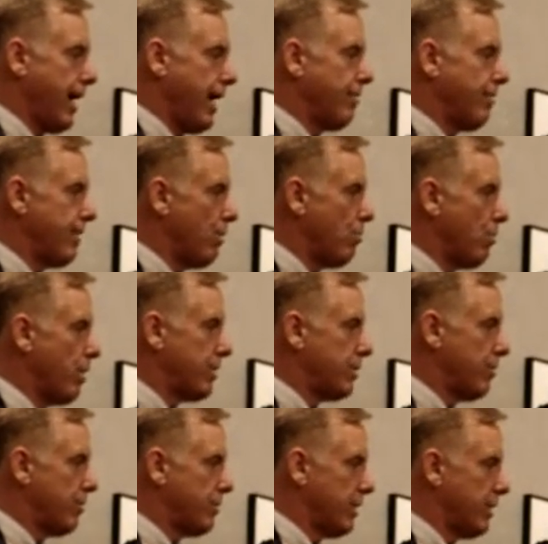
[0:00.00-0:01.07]
And they want
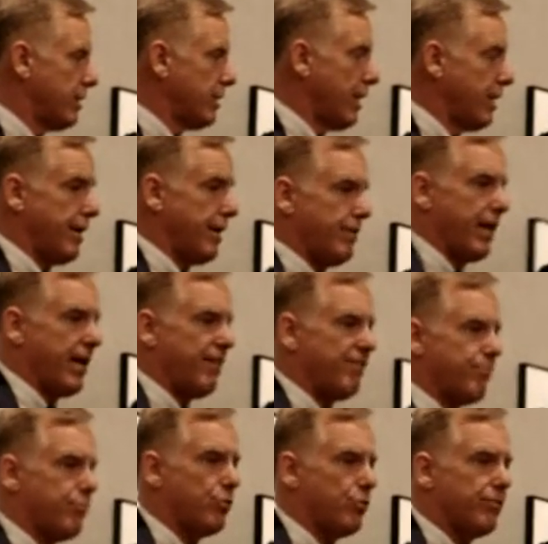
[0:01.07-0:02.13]
something done, and they
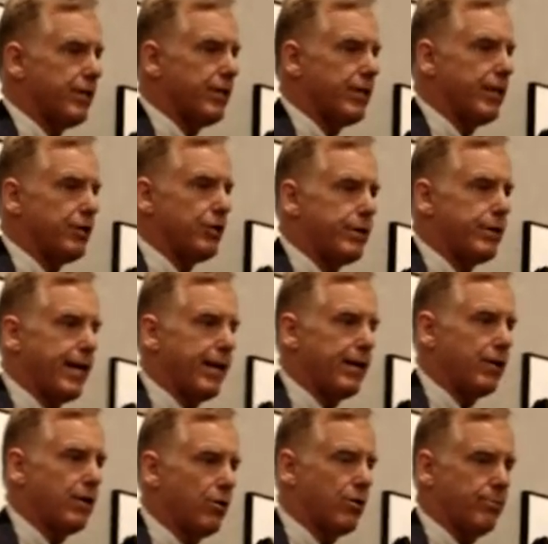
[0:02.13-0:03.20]
have proven that you
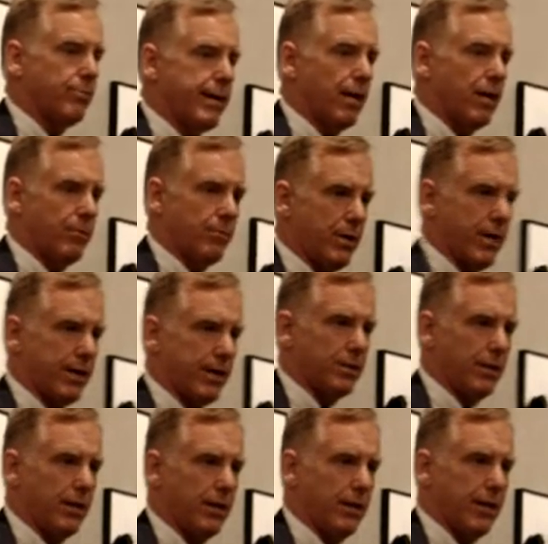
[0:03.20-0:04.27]
can go to the ballot
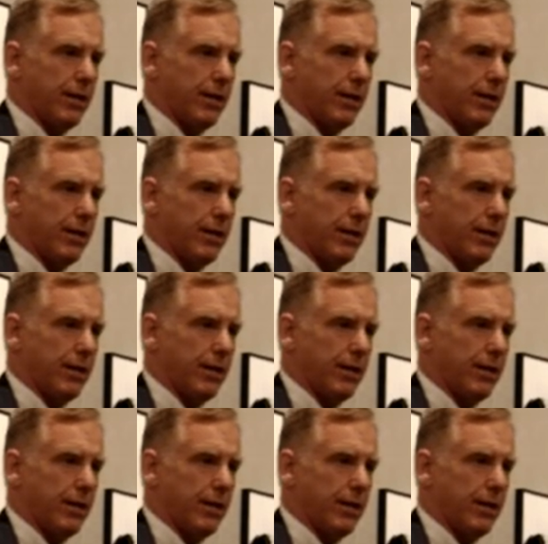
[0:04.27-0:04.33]
box